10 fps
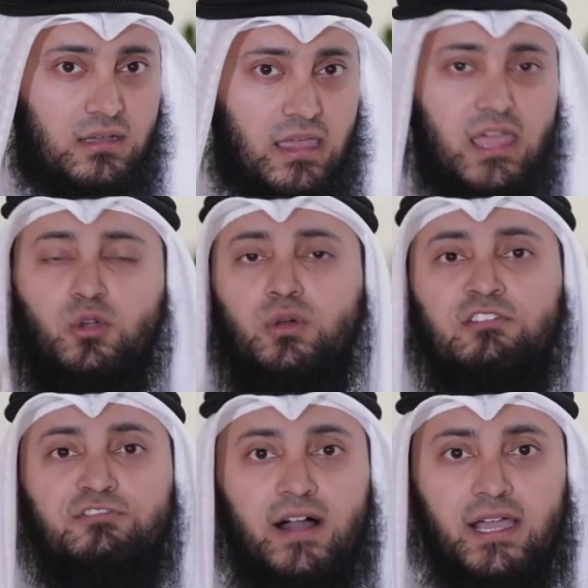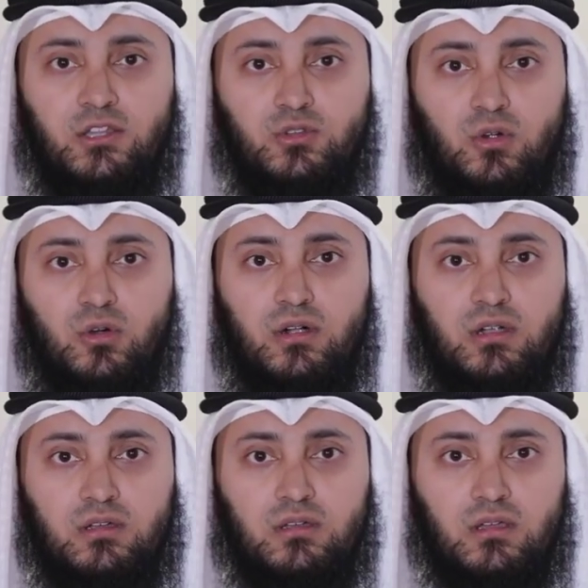he couldn't find, or
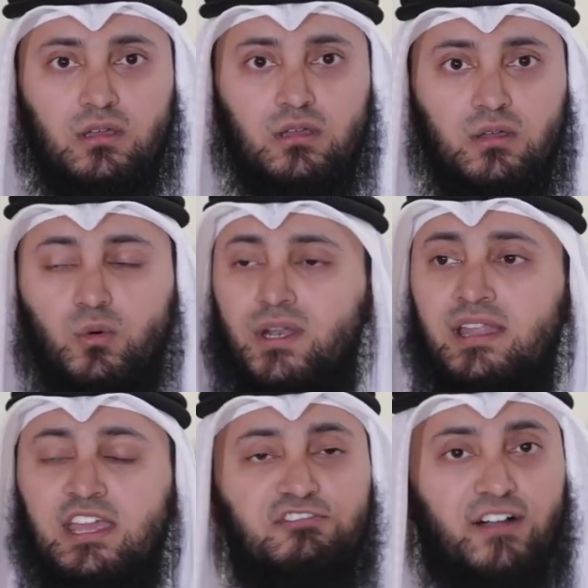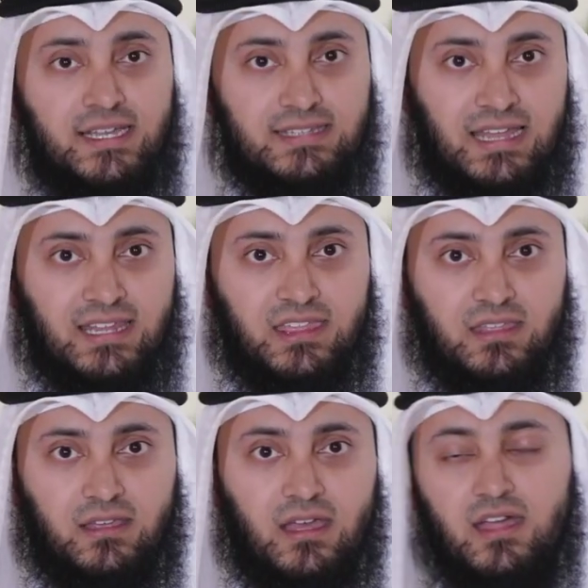wouldn't he find
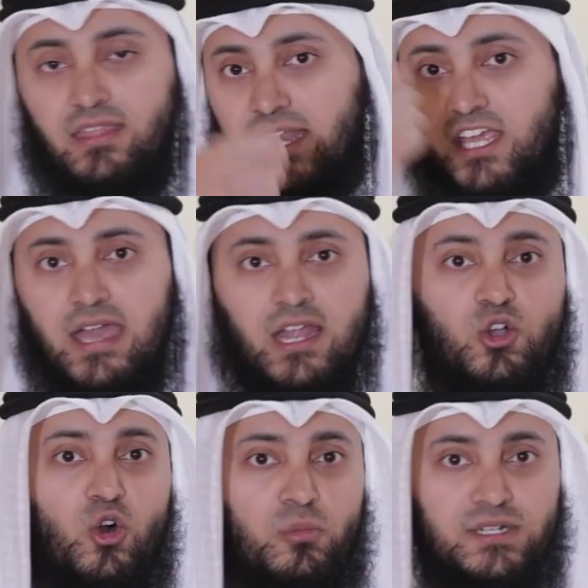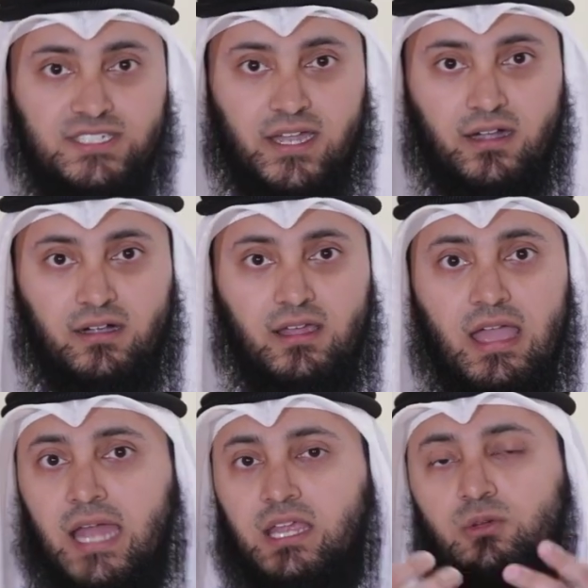anything that he can comb his hair
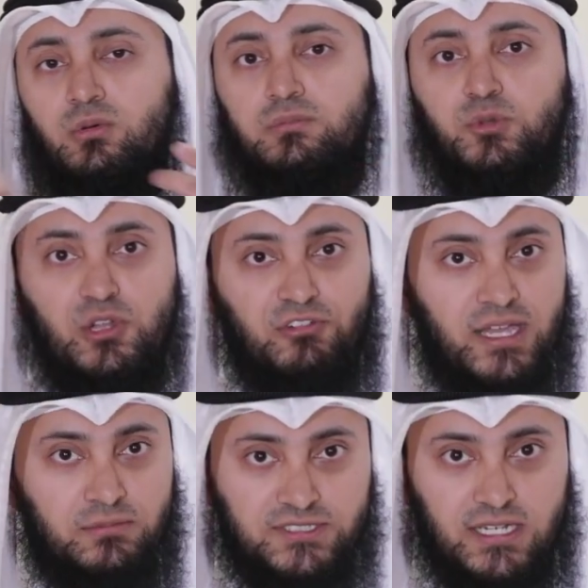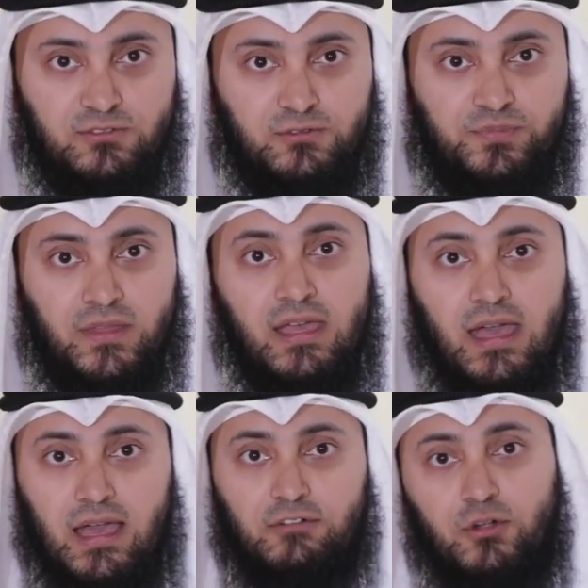and he will beautify himself?
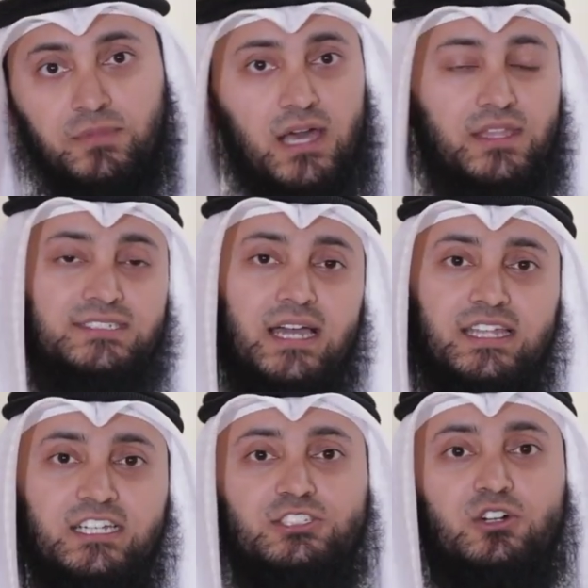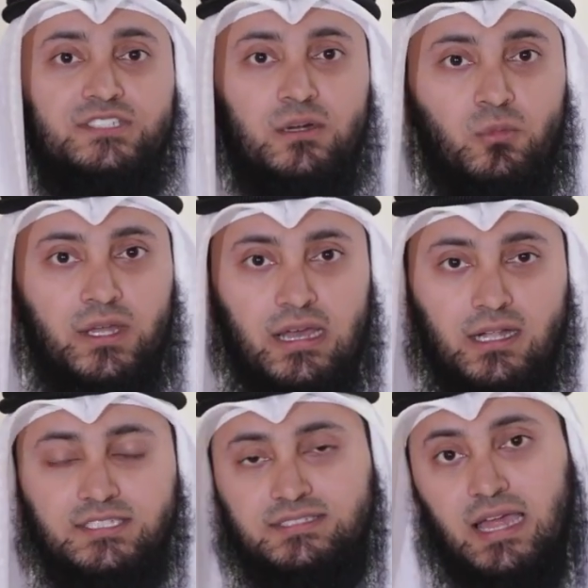From the other side, he saw someone
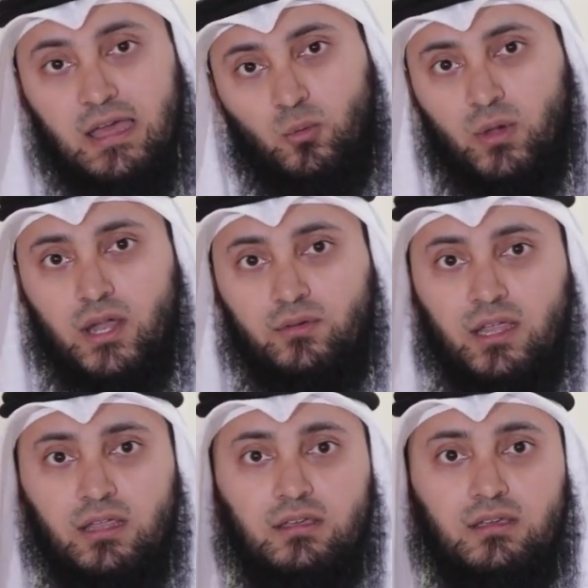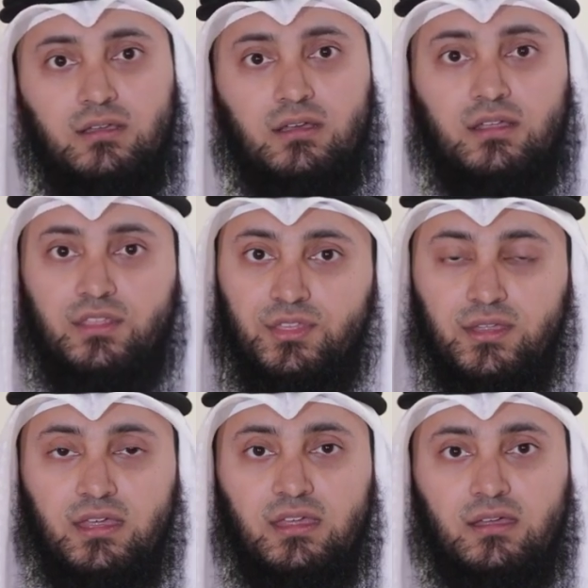else wearing
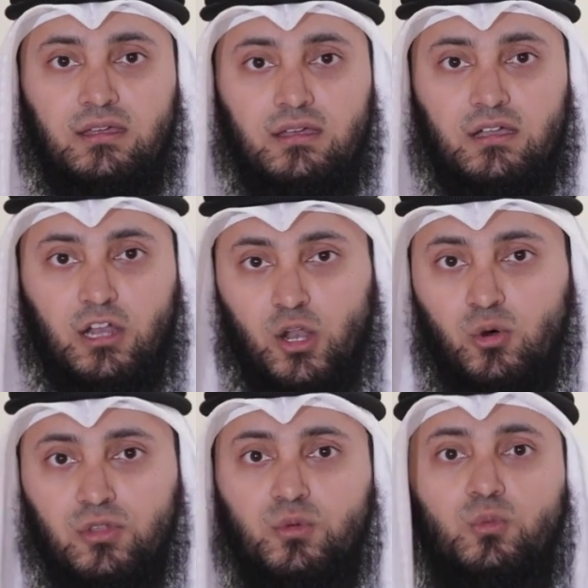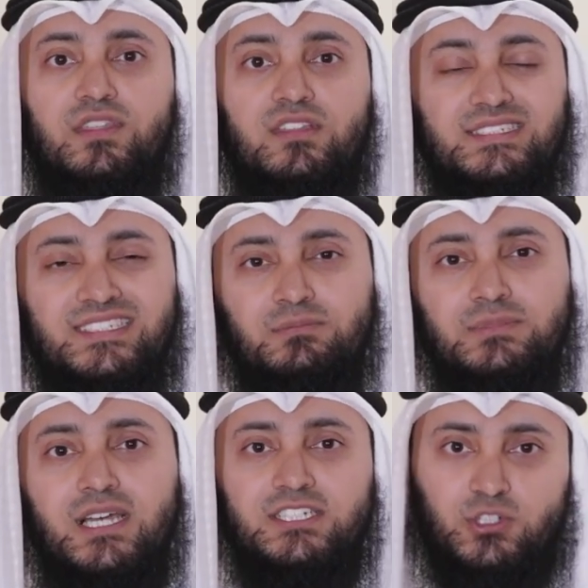the clothes with
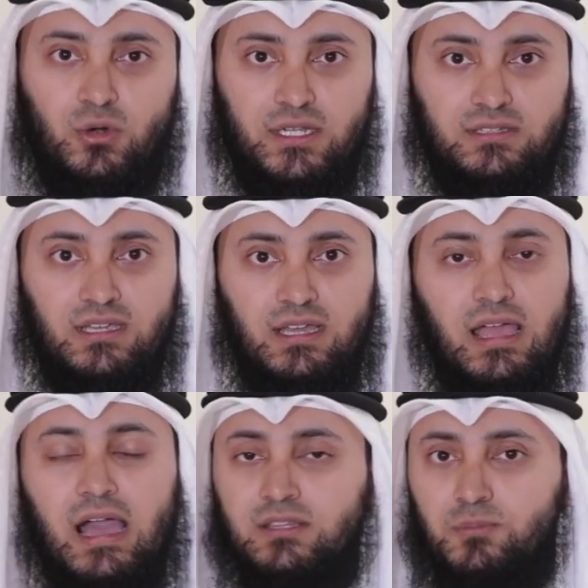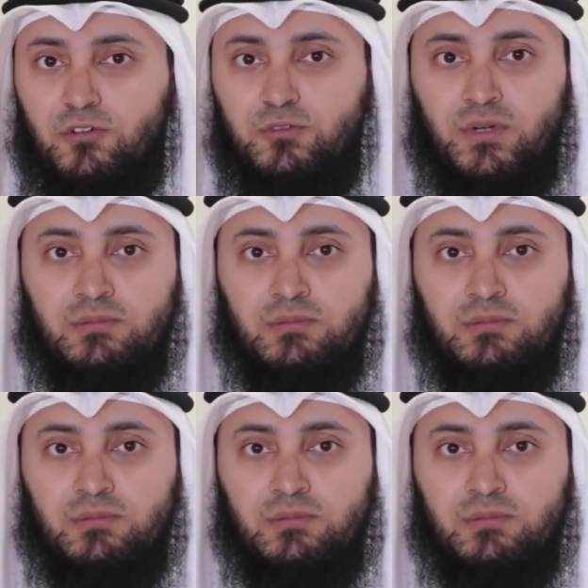some dust on it. And the Prophet